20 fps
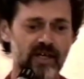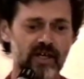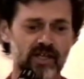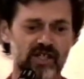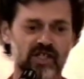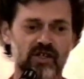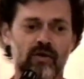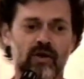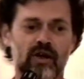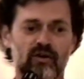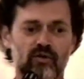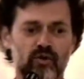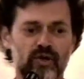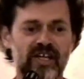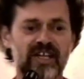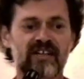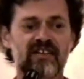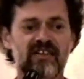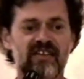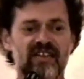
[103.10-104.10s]
So I'll
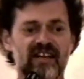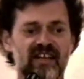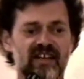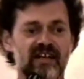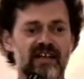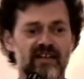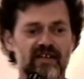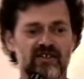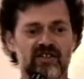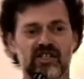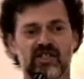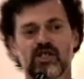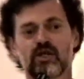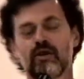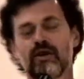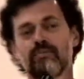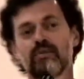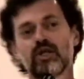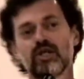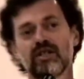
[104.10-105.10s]
read the
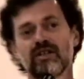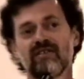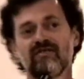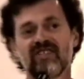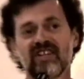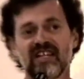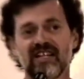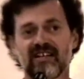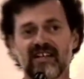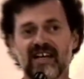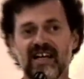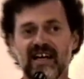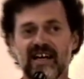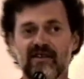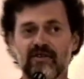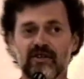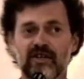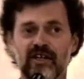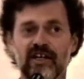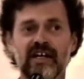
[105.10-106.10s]
description of the
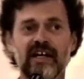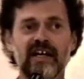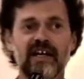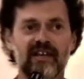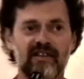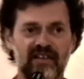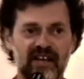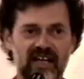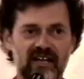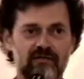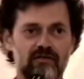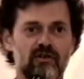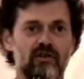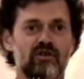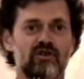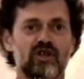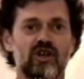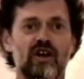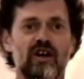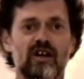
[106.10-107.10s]
encounter,
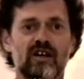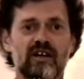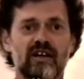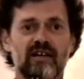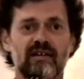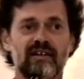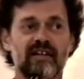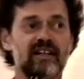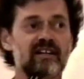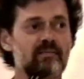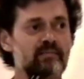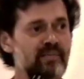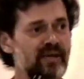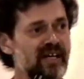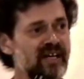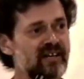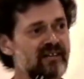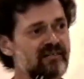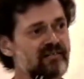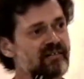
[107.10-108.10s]
then talk a little
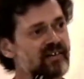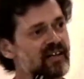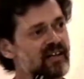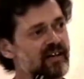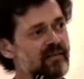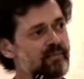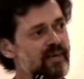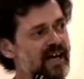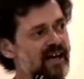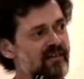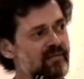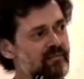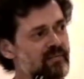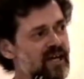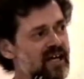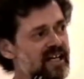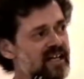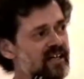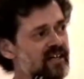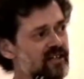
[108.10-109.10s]
bit about
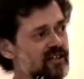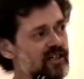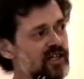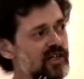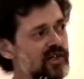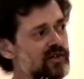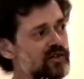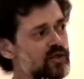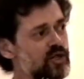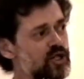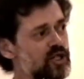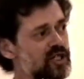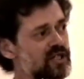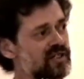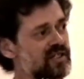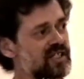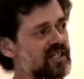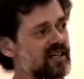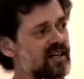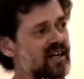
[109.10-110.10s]
my conclusions and